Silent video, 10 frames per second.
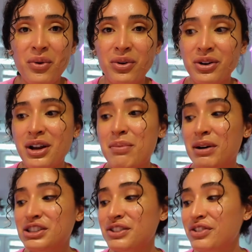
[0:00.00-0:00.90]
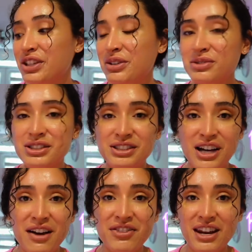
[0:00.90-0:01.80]
ordered a bunch of cute
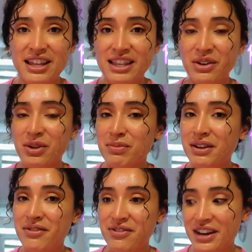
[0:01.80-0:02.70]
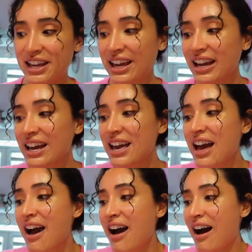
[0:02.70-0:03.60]
stuff that I think would be fitting.
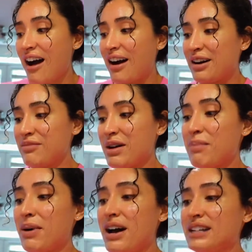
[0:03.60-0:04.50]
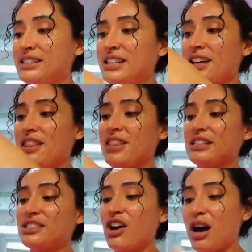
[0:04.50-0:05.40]
Um, but
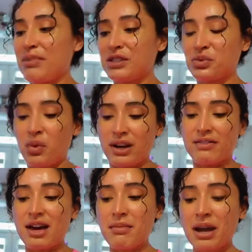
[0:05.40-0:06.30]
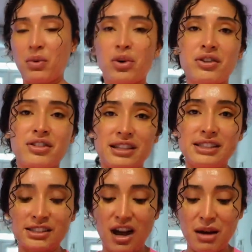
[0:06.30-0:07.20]
this top is one of them. I ordered
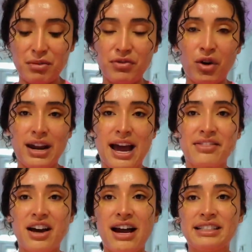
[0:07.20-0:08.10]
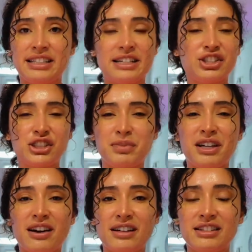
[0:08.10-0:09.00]
this top before I had the idea just
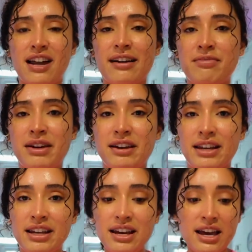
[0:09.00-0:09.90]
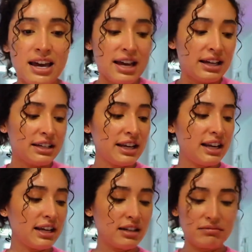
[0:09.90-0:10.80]
because I've been
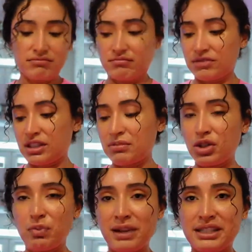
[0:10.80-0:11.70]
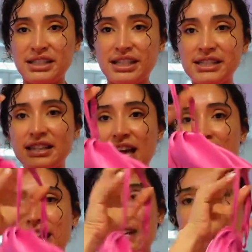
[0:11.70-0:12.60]
needing some new pieces
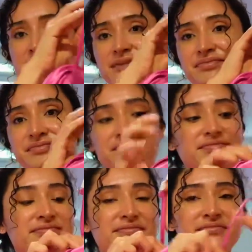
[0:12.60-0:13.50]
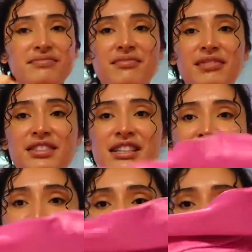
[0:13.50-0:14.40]
and
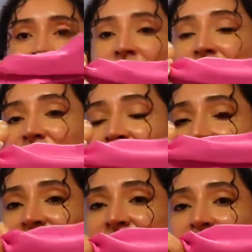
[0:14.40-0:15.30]
this one is so cute. It's